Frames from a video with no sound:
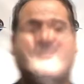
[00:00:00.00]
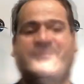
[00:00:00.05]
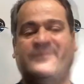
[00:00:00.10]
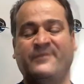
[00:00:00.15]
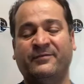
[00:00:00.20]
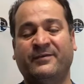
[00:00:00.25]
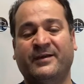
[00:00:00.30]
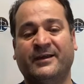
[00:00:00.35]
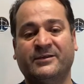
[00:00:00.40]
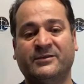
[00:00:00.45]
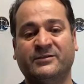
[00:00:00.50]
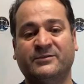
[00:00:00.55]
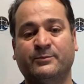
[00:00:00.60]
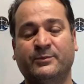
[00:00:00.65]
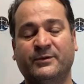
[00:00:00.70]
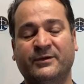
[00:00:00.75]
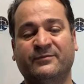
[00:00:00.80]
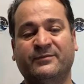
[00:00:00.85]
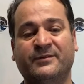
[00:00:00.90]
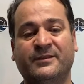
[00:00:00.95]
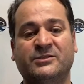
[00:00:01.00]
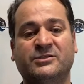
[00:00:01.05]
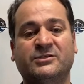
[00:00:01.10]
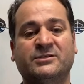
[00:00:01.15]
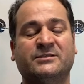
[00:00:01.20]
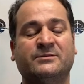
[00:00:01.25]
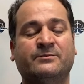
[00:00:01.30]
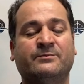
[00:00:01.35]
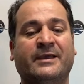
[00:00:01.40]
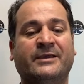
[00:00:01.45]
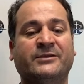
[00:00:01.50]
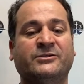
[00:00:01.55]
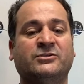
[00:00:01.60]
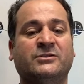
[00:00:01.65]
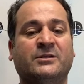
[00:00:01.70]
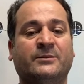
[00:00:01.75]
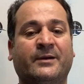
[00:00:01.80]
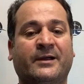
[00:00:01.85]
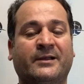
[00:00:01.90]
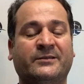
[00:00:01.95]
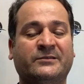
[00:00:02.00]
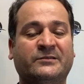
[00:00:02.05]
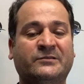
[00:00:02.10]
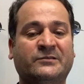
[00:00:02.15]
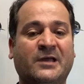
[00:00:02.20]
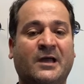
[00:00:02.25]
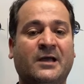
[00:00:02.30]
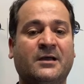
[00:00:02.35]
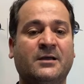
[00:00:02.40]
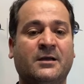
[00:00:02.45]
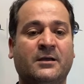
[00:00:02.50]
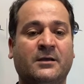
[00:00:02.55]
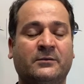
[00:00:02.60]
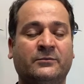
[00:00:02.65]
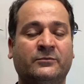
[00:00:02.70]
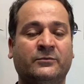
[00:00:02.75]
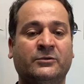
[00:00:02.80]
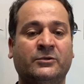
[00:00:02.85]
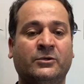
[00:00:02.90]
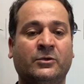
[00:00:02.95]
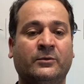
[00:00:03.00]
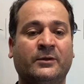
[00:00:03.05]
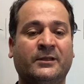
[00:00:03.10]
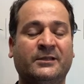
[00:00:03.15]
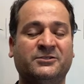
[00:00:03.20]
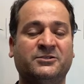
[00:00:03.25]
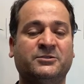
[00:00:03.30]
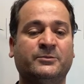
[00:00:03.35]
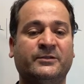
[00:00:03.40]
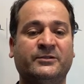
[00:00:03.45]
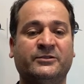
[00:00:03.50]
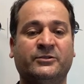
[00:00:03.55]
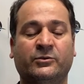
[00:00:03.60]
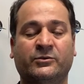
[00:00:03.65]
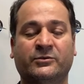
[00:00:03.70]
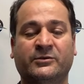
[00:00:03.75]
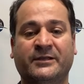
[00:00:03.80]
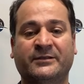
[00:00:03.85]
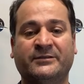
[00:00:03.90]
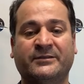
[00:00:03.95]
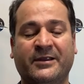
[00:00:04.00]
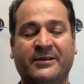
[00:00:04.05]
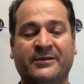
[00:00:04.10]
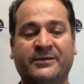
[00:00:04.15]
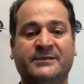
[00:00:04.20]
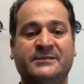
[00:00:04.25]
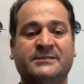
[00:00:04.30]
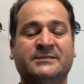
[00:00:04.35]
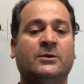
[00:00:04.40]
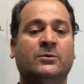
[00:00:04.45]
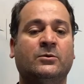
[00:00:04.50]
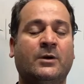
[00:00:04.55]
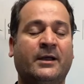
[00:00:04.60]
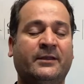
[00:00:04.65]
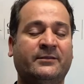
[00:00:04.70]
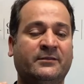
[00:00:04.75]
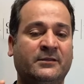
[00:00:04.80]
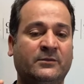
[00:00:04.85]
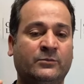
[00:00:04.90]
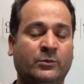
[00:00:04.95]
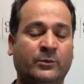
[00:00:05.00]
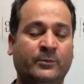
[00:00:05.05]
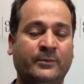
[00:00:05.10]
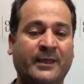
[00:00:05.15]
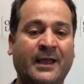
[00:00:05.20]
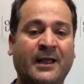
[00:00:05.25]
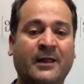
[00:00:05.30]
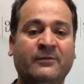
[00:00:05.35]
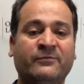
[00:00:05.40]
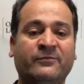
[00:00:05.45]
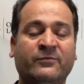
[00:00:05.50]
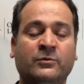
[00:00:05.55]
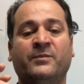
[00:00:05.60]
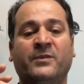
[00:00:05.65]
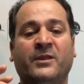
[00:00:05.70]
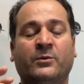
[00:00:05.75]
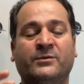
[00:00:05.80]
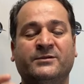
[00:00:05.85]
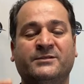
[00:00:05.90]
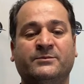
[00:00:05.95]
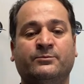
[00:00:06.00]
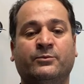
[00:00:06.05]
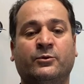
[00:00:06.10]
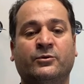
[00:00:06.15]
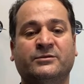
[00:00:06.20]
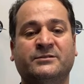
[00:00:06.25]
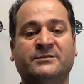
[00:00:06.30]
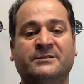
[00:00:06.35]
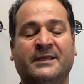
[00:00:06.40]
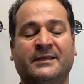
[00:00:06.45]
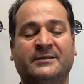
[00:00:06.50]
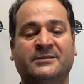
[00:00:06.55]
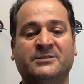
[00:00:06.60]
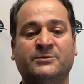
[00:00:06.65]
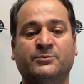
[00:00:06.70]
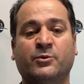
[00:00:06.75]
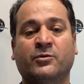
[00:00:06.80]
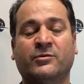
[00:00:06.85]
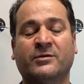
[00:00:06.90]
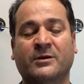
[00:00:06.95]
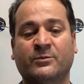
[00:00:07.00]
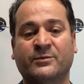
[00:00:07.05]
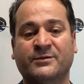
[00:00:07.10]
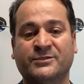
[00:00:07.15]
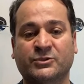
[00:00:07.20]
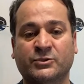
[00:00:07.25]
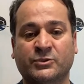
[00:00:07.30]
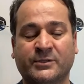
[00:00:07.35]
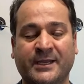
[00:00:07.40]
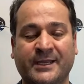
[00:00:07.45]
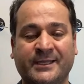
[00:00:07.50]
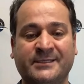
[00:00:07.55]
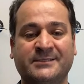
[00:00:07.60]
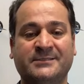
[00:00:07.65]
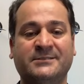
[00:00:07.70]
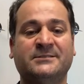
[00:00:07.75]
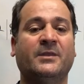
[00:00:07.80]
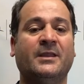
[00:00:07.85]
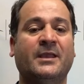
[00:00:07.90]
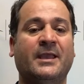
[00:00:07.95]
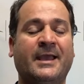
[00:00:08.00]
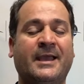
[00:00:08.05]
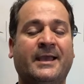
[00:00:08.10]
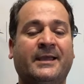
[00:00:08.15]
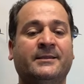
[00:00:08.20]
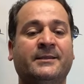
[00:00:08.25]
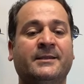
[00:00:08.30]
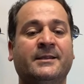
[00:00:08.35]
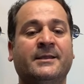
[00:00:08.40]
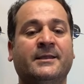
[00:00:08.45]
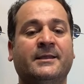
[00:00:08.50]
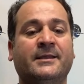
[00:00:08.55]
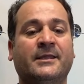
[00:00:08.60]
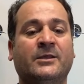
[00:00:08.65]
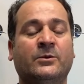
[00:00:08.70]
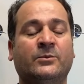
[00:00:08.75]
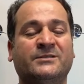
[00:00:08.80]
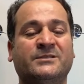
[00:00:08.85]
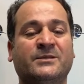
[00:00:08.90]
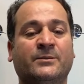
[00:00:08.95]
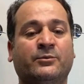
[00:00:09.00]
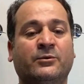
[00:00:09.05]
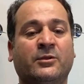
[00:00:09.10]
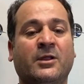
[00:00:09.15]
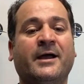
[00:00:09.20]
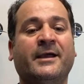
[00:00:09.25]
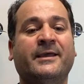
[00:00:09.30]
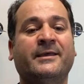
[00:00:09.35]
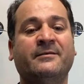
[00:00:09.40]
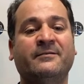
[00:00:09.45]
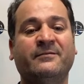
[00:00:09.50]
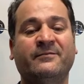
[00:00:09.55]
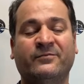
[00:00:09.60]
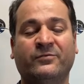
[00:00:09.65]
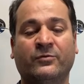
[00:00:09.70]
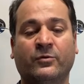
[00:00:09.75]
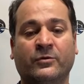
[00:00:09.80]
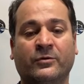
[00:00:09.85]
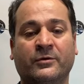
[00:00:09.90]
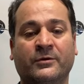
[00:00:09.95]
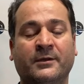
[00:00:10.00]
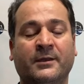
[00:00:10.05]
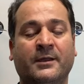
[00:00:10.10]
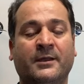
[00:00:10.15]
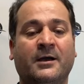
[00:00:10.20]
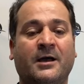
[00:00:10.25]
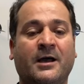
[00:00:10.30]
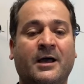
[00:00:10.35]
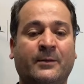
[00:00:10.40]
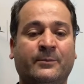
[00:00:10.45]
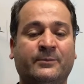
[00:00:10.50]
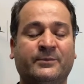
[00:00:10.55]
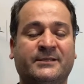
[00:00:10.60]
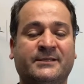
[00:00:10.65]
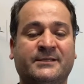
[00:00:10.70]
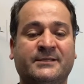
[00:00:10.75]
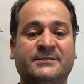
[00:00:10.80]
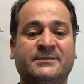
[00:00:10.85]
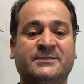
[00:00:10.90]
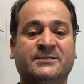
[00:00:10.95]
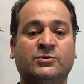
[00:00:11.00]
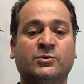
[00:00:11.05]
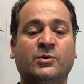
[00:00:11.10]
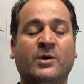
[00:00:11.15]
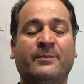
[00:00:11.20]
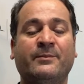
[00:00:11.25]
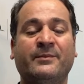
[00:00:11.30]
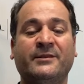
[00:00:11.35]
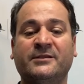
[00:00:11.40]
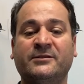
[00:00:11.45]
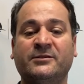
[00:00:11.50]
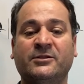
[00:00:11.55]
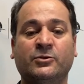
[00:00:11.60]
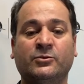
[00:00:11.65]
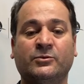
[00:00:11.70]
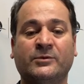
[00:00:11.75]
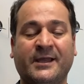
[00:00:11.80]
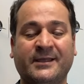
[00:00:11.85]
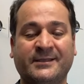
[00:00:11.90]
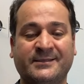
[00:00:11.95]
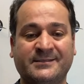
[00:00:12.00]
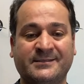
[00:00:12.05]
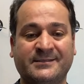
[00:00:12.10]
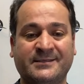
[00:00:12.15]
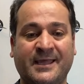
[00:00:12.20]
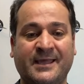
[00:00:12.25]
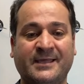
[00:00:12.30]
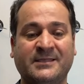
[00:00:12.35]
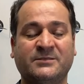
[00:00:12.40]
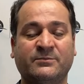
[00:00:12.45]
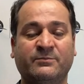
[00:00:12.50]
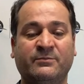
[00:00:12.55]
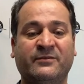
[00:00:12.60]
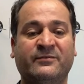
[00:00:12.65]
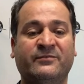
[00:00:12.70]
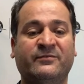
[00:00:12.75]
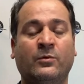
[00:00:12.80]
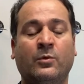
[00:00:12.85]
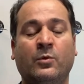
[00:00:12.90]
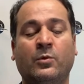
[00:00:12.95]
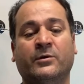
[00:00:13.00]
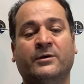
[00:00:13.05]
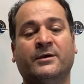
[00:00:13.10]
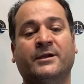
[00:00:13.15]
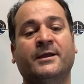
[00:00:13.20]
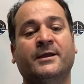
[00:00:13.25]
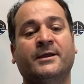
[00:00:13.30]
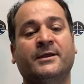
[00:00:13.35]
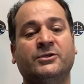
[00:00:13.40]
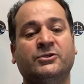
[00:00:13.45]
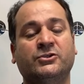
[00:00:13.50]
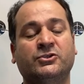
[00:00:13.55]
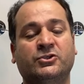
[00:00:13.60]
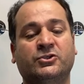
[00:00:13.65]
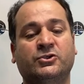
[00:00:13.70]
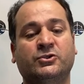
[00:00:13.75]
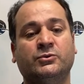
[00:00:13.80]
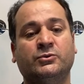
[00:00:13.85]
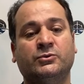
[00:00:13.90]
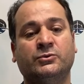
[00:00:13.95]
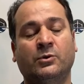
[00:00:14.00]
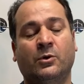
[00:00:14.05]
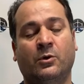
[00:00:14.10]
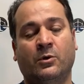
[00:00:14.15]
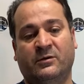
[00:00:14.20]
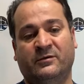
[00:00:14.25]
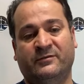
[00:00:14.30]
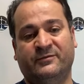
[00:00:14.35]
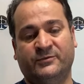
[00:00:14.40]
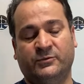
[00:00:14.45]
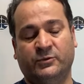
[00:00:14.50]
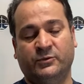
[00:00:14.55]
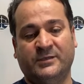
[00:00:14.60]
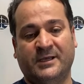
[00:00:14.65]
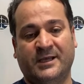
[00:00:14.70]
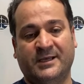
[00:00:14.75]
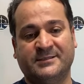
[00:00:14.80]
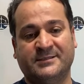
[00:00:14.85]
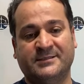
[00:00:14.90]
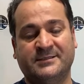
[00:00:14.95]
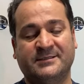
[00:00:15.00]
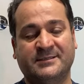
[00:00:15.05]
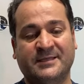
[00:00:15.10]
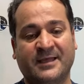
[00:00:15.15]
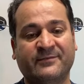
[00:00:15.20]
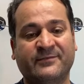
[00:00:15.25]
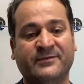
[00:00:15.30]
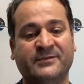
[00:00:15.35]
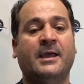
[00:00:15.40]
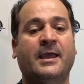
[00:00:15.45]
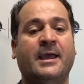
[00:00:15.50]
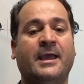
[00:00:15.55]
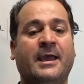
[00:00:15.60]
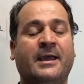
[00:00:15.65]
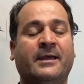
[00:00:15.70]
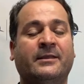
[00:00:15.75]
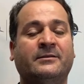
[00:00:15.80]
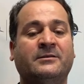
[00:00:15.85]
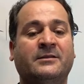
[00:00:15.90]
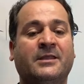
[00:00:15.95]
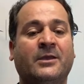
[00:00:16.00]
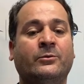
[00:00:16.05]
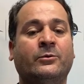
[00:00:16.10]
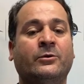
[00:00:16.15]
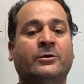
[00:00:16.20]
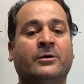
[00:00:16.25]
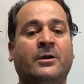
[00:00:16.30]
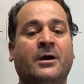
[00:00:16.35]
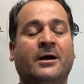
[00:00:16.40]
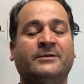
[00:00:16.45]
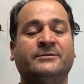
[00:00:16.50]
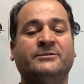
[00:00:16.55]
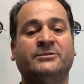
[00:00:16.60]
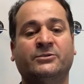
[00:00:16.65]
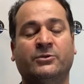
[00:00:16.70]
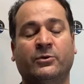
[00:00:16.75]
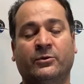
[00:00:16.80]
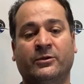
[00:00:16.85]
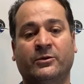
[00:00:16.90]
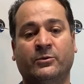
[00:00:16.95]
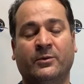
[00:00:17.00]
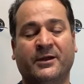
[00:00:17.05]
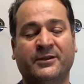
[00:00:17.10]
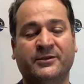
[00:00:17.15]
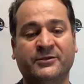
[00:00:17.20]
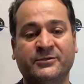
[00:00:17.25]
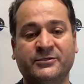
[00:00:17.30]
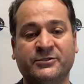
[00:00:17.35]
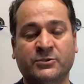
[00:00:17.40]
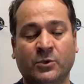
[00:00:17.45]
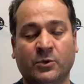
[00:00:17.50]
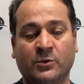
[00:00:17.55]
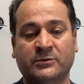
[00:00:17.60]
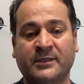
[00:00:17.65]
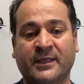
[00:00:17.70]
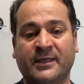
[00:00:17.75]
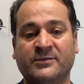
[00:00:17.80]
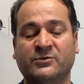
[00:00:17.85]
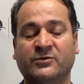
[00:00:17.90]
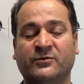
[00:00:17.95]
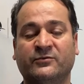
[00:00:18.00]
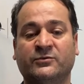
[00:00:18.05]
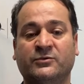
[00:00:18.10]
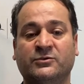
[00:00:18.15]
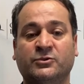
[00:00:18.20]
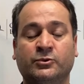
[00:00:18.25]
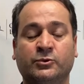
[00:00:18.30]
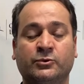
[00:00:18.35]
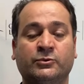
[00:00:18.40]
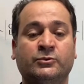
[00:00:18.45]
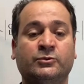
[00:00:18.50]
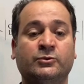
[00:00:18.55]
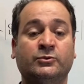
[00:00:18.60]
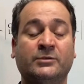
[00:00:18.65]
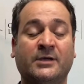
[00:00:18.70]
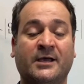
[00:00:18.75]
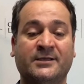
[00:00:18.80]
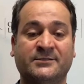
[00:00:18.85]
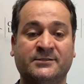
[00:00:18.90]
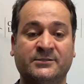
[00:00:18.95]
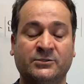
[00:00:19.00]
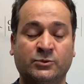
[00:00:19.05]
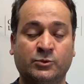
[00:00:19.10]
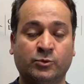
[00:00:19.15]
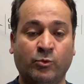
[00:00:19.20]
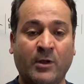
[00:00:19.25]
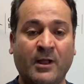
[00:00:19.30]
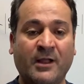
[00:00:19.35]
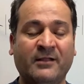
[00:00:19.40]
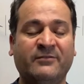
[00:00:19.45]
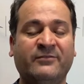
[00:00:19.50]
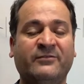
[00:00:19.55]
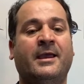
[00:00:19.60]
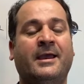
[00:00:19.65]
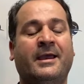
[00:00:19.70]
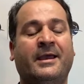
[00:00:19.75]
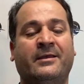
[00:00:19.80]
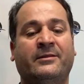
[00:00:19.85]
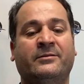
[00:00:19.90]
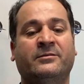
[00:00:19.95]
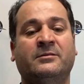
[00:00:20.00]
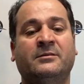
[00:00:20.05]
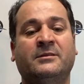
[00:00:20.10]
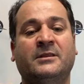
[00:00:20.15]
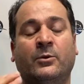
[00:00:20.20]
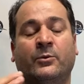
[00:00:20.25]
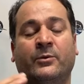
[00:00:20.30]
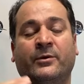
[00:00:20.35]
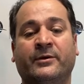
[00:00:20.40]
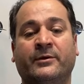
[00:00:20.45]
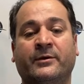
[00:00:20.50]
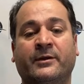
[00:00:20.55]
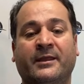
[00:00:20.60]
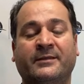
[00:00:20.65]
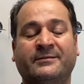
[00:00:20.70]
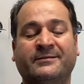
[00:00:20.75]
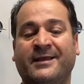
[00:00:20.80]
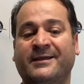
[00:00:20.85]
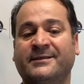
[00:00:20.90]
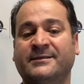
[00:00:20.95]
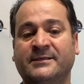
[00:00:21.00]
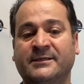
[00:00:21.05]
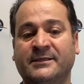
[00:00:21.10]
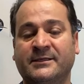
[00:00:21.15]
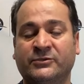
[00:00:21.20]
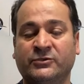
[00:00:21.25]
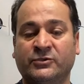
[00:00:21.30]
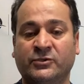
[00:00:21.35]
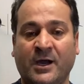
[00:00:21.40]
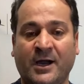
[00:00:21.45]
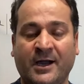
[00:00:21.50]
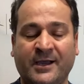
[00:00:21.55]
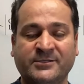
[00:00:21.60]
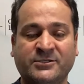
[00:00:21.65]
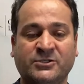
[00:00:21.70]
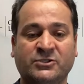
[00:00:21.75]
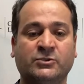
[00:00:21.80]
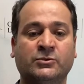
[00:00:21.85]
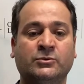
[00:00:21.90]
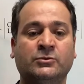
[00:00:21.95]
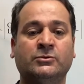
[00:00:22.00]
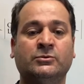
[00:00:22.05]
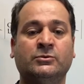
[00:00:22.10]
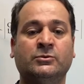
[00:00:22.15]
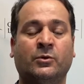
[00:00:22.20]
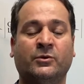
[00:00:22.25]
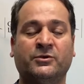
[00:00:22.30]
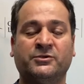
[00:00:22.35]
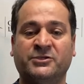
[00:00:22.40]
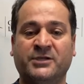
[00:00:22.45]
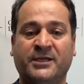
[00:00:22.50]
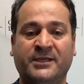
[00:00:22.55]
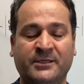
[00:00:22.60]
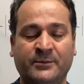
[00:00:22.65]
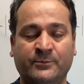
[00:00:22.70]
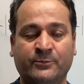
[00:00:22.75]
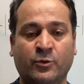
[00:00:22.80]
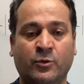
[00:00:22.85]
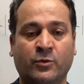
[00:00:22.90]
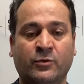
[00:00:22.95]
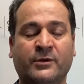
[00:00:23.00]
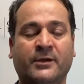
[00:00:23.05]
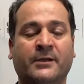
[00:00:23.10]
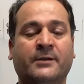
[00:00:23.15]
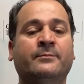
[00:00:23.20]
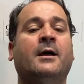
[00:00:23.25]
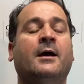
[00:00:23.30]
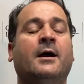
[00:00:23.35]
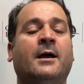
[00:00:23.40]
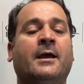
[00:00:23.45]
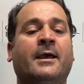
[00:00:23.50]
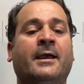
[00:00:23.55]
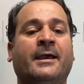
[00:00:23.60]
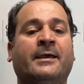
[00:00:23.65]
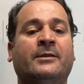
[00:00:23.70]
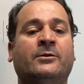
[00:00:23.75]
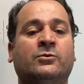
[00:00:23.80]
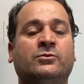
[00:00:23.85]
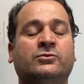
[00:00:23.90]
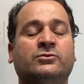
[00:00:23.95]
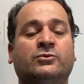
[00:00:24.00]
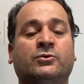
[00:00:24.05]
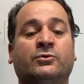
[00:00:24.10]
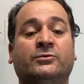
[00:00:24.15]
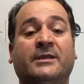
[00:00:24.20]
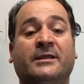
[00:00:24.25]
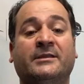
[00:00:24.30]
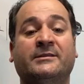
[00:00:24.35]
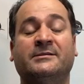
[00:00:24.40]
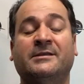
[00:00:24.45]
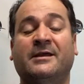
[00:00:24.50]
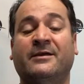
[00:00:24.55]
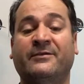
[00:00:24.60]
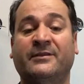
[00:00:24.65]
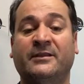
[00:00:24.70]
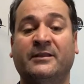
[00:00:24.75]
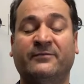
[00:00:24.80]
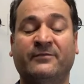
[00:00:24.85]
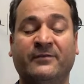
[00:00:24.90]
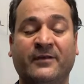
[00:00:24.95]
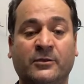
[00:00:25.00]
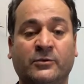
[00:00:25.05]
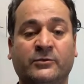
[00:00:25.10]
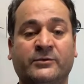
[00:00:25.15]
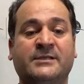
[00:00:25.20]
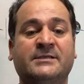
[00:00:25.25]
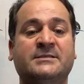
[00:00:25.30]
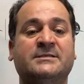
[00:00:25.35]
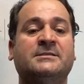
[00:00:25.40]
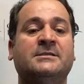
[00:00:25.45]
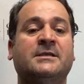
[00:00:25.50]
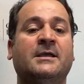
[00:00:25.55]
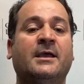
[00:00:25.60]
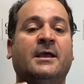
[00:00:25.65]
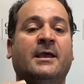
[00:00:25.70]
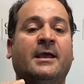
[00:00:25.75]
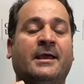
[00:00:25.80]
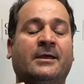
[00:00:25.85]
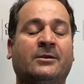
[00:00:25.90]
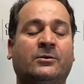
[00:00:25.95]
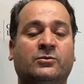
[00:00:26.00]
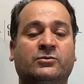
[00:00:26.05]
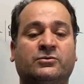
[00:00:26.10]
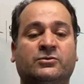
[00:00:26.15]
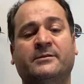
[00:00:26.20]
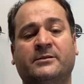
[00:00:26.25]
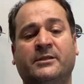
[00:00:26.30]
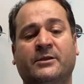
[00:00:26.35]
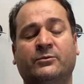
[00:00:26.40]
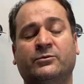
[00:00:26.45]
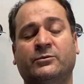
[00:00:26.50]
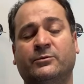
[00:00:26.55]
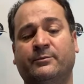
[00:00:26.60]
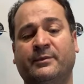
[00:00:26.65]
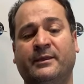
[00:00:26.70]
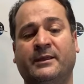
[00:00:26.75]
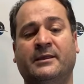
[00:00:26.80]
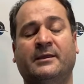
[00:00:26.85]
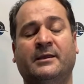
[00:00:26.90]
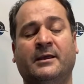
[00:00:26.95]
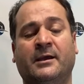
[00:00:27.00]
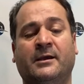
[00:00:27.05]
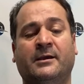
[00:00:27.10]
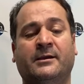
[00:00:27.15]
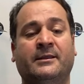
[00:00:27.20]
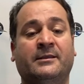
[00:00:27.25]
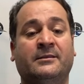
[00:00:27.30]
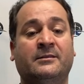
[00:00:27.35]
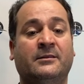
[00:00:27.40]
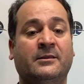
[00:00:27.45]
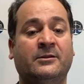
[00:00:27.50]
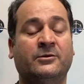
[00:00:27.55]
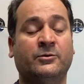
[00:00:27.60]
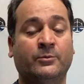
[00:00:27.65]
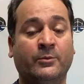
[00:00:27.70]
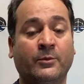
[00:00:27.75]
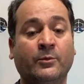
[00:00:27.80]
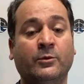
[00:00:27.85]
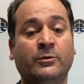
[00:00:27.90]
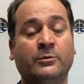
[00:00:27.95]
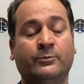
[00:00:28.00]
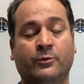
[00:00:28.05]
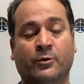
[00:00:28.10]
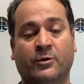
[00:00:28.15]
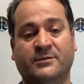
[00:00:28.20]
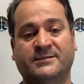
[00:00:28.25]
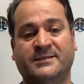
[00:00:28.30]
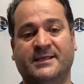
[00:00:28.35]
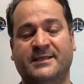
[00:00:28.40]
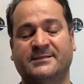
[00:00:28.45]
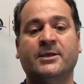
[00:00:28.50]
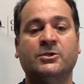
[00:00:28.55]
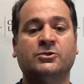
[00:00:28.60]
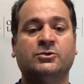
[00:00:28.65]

If I could briefly just mention about the DACA, you know, eligibility or criteria, I think it will be helpful. It was important that this program was created and it was applying for applicants who have been in the United States before June of 2007, and they were under 31 years old as of June 2012, and they were attending either the high school or GED program, and also they didn't have any felonies, and also they wouldn't be in the removal process.